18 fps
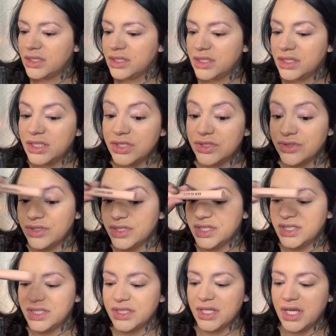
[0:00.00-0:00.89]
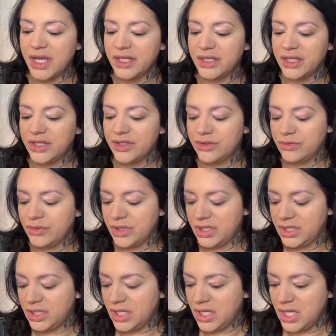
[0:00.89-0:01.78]
this is the highlighter
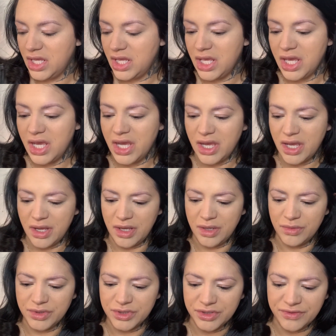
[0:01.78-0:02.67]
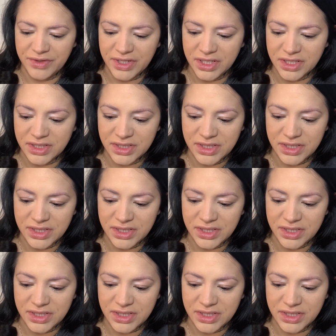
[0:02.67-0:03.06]
one. I wonder if I can